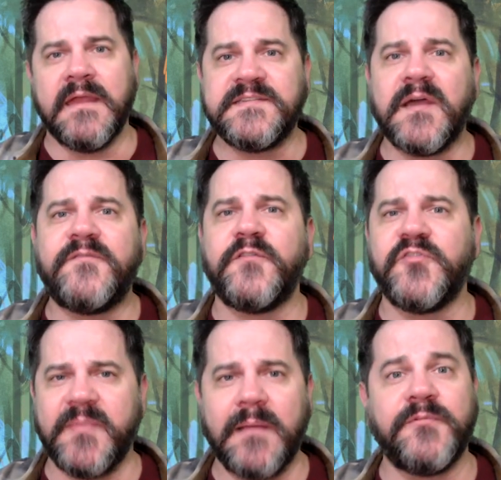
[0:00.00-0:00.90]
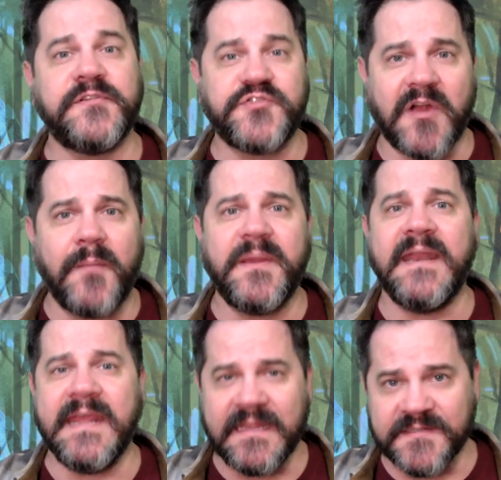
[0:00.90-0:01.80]
It's helpful to be able to drop in
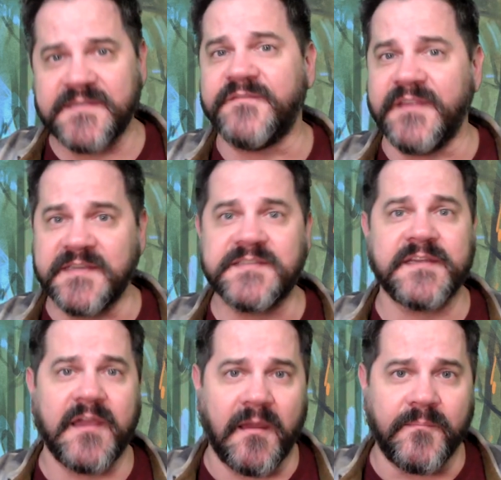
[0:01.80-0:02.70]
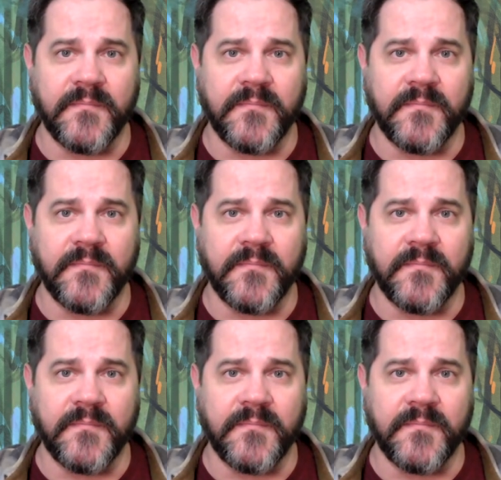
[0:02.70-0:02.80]
hints of things to come.